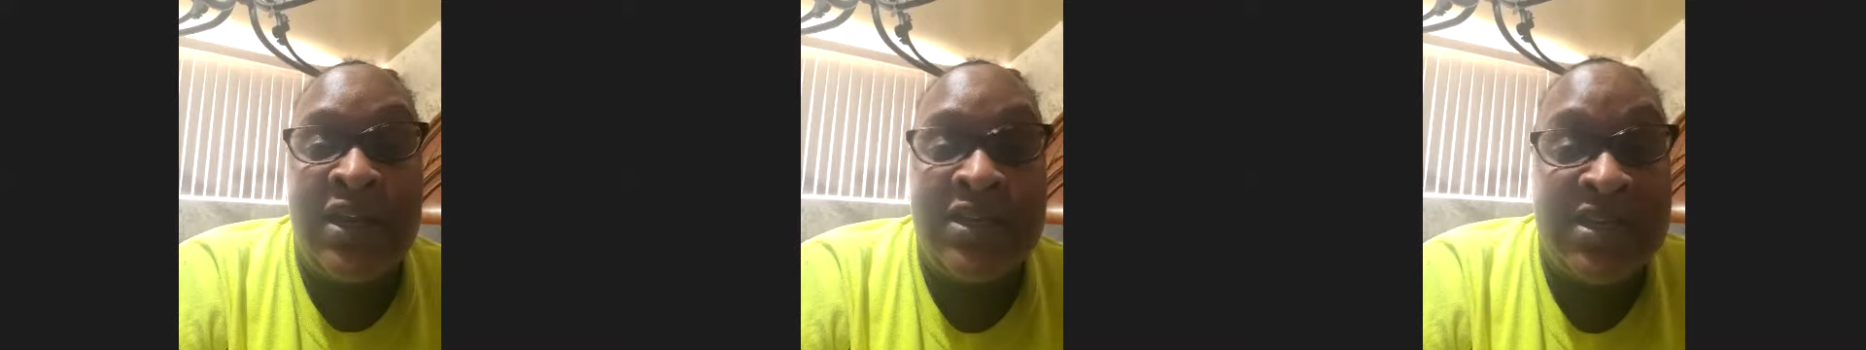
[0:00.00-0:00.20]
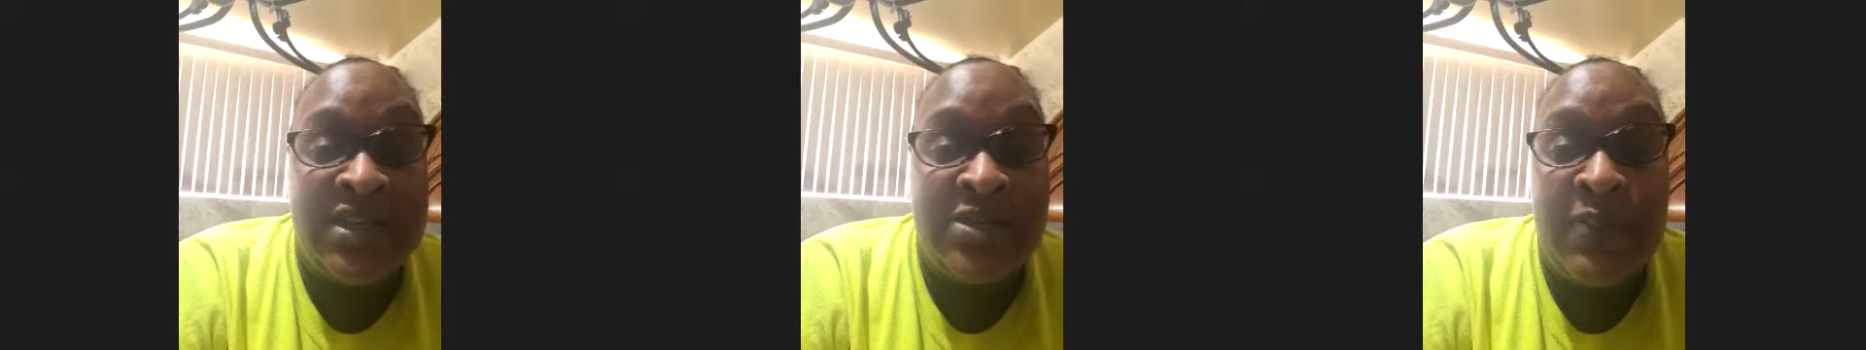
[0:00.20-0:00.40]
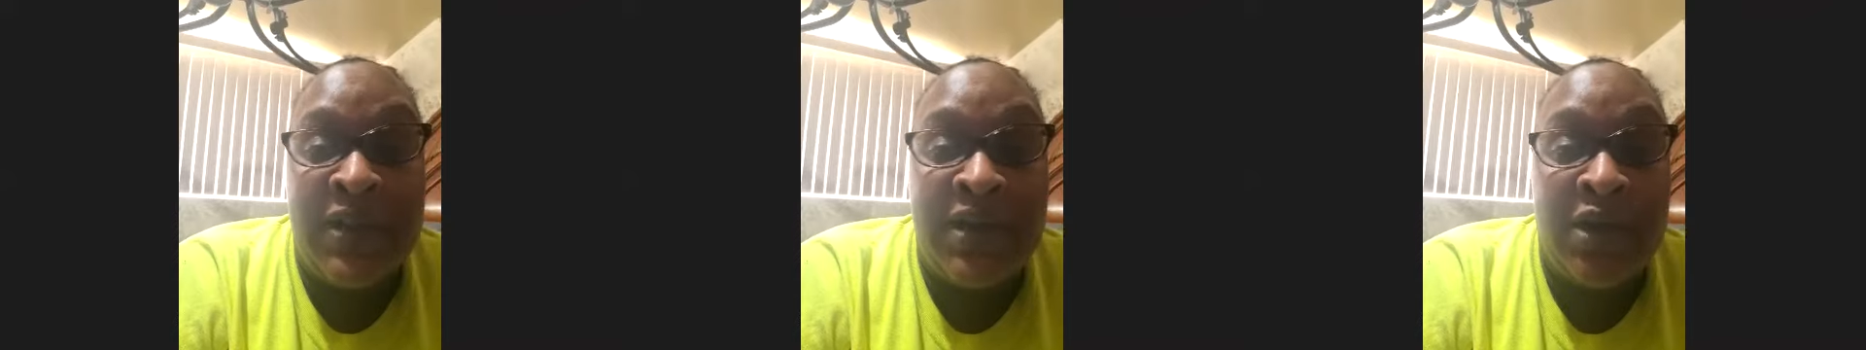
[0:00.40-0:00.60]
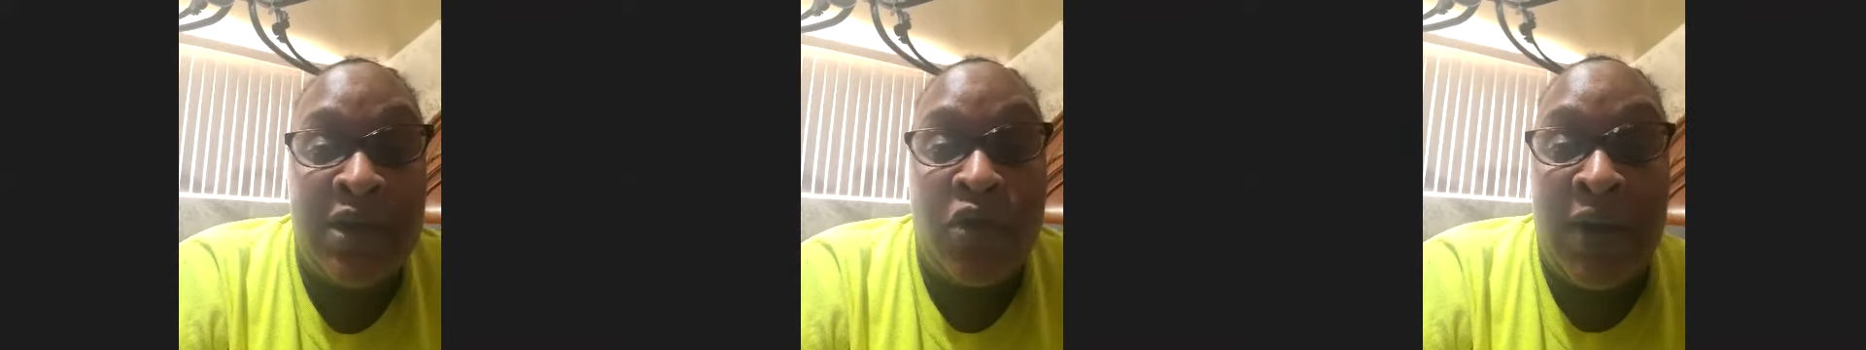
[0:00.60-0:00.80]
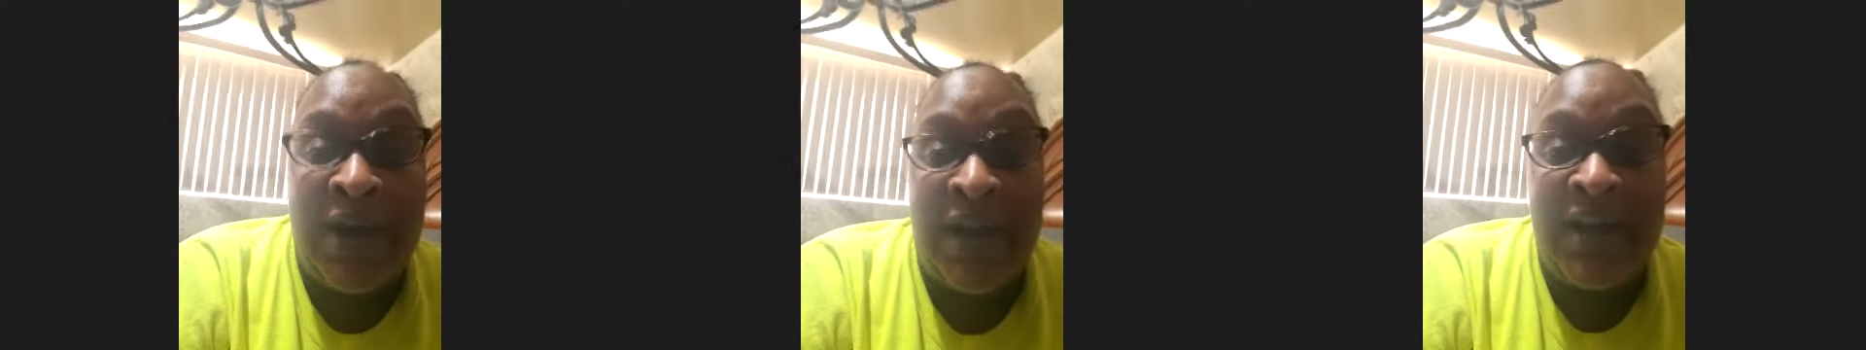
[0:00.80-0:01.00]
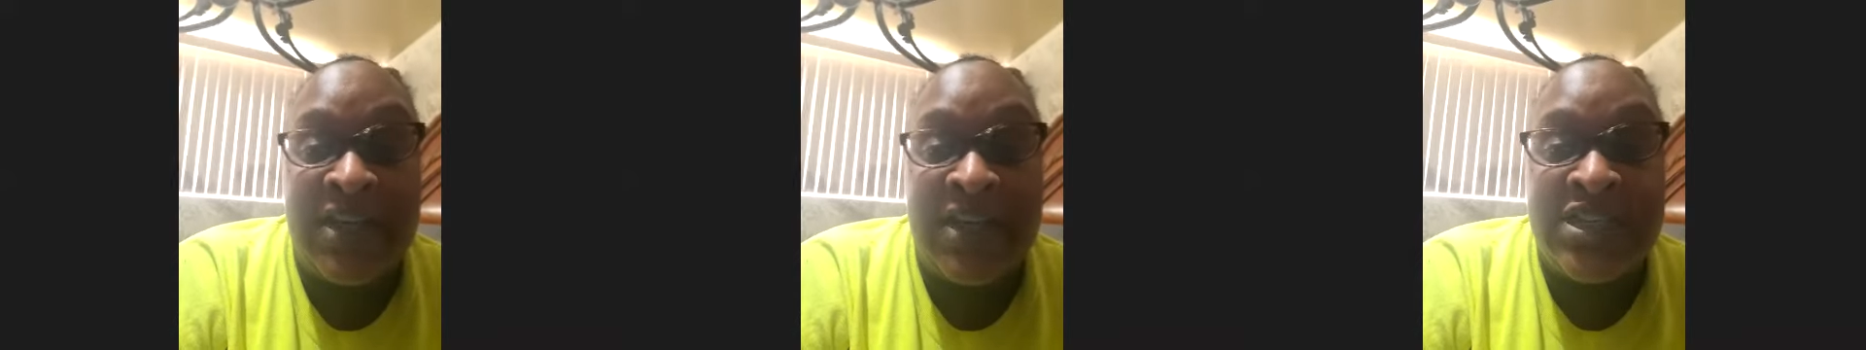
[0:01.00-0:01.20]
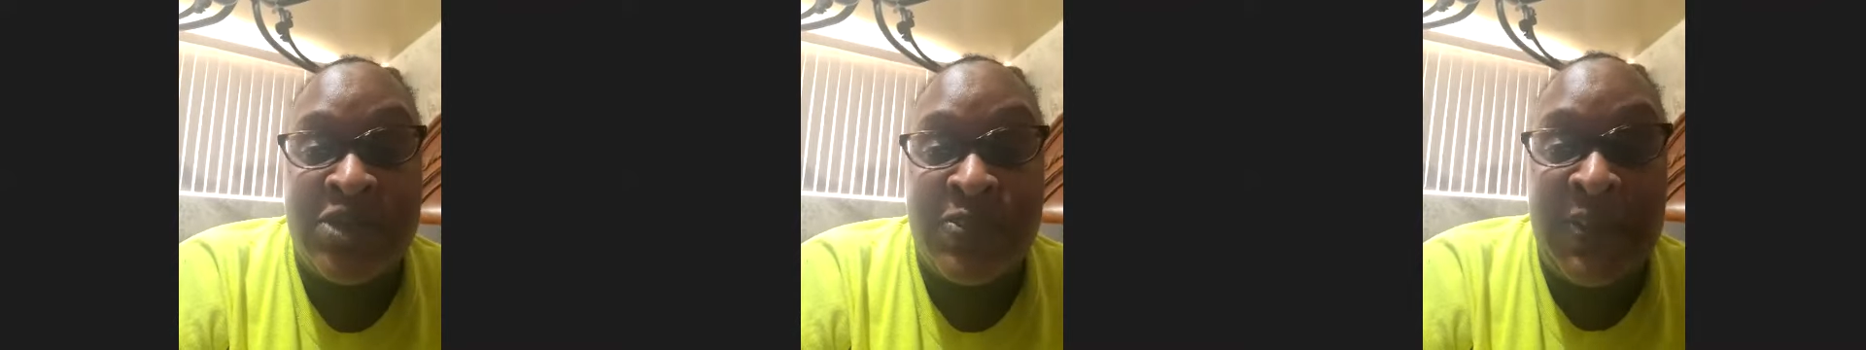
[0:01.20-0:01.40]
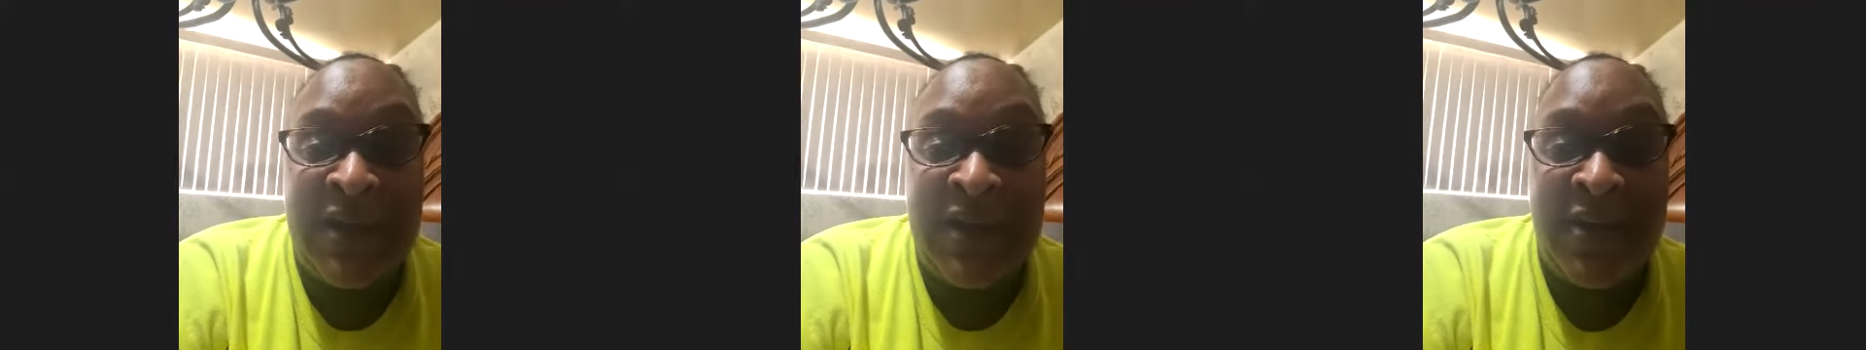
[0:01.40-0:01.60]
has been a great
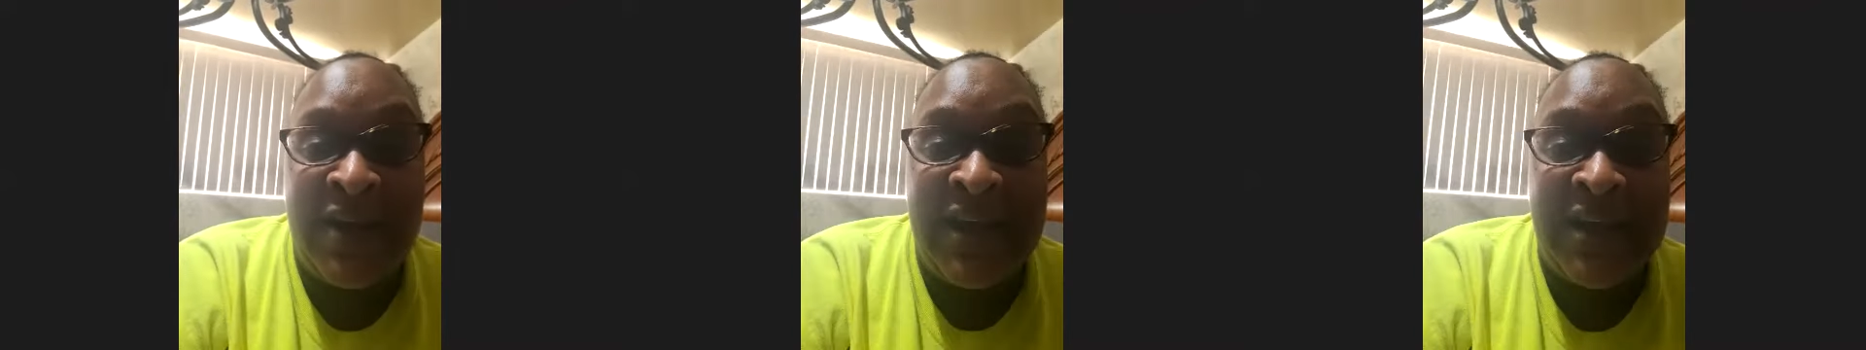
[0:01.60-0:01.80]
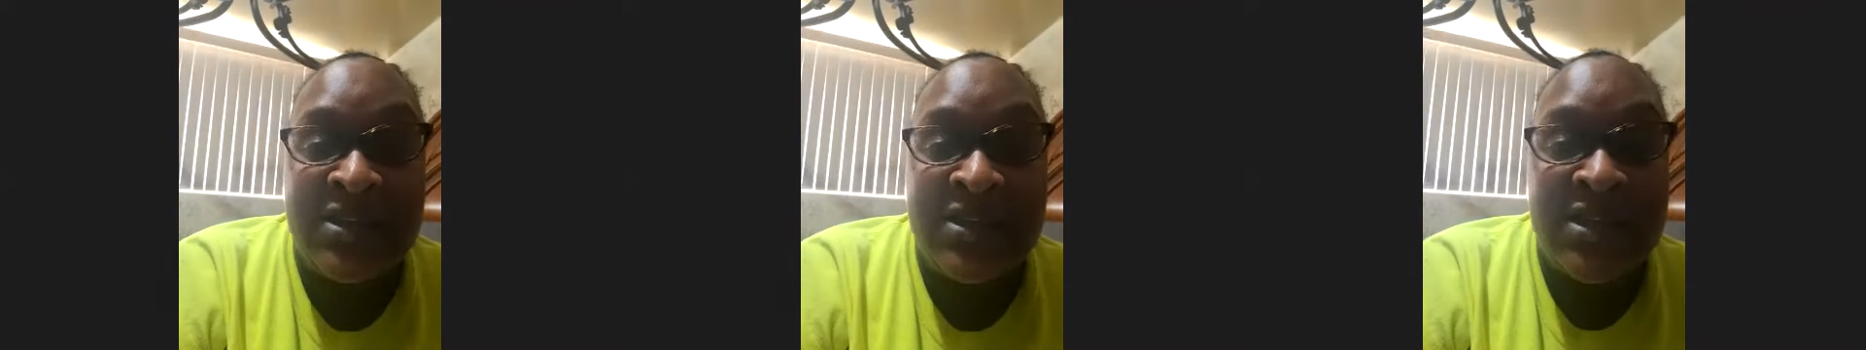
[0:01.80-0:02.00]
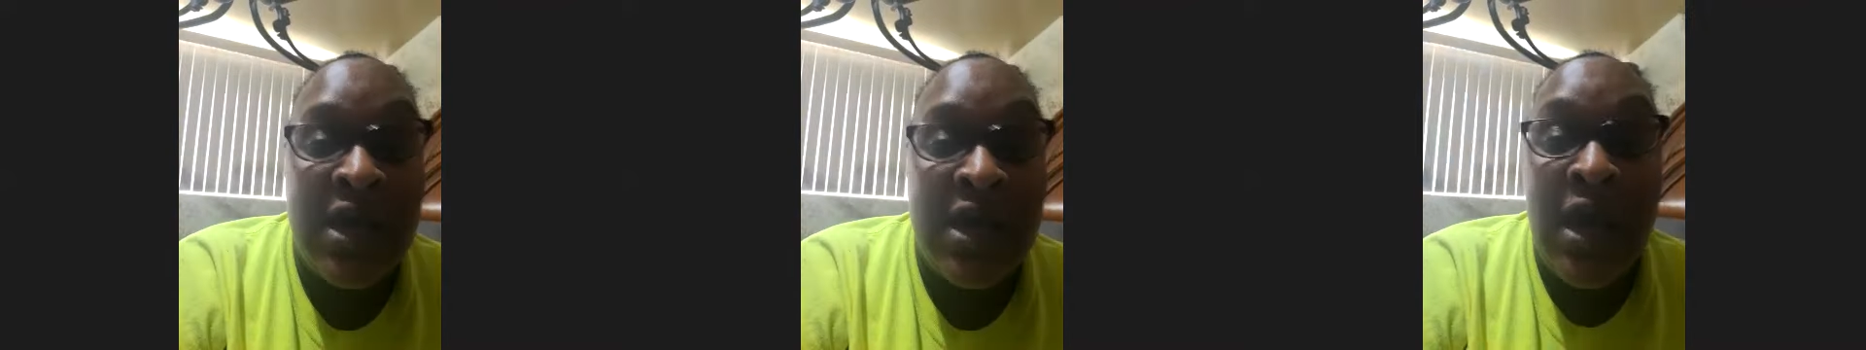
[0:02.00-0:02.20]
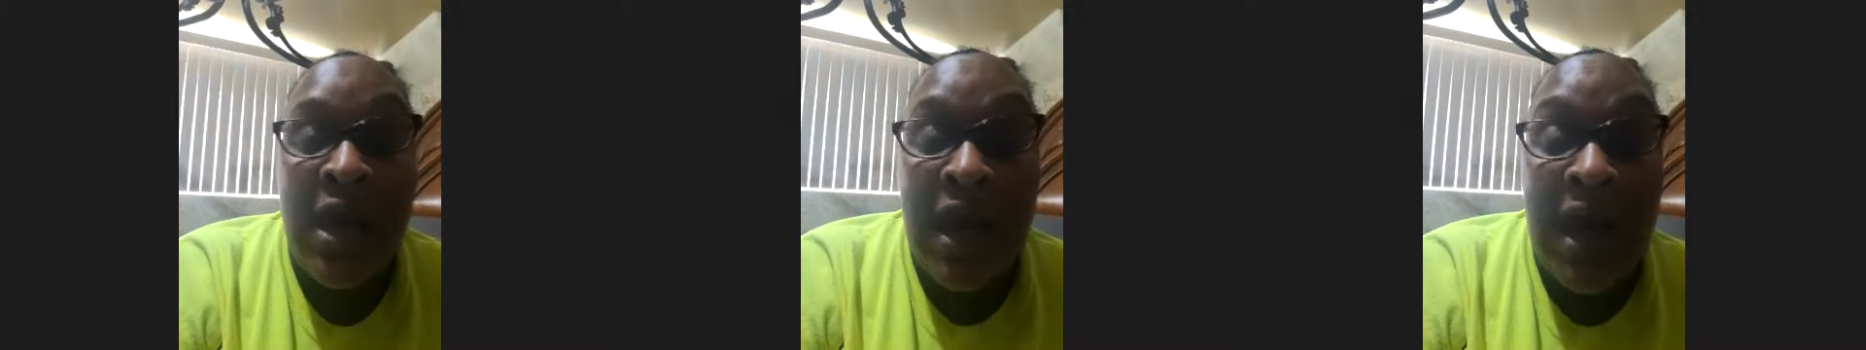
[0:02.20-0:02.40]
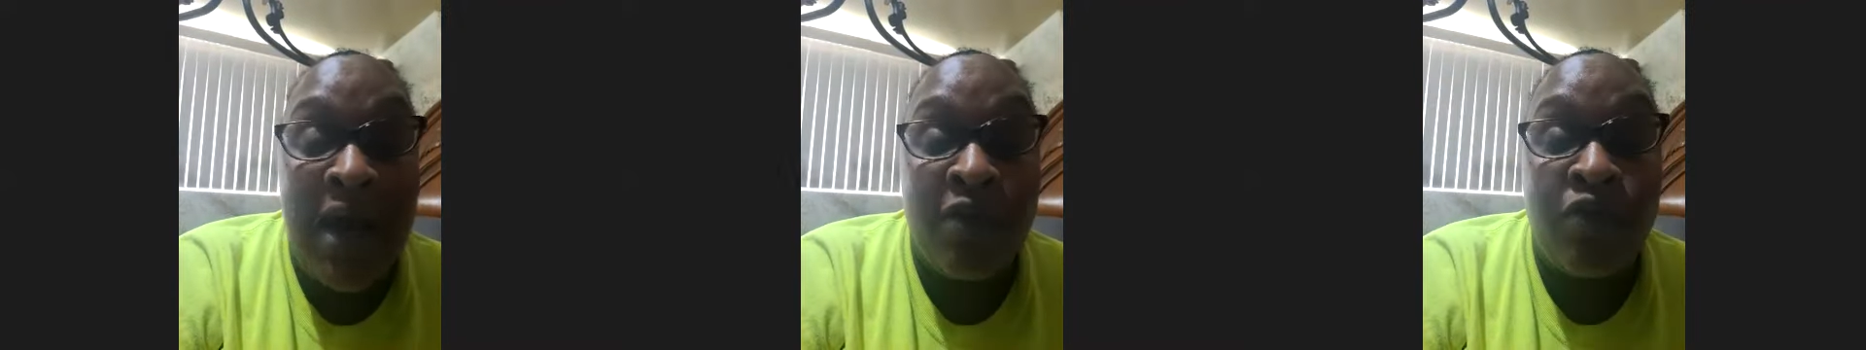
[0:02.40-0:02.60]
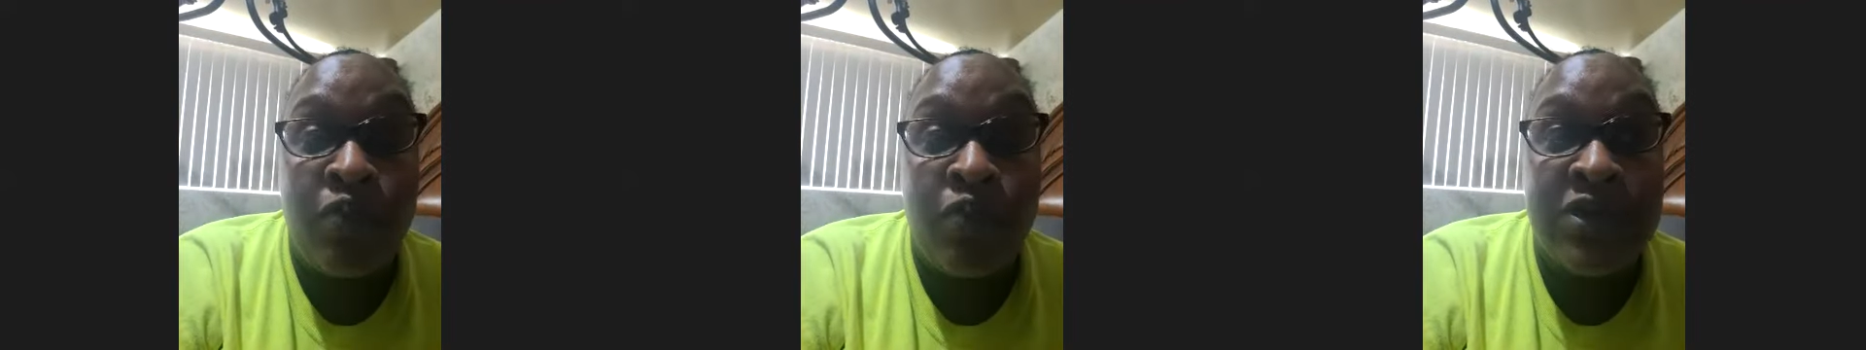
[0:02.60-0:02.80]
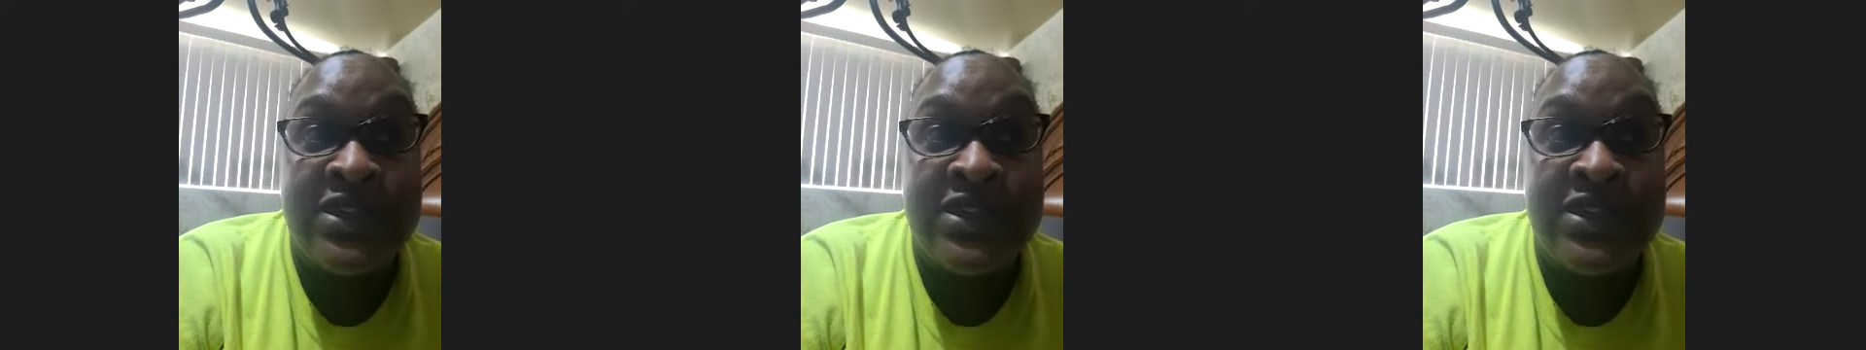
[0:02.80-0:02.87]
experience. I was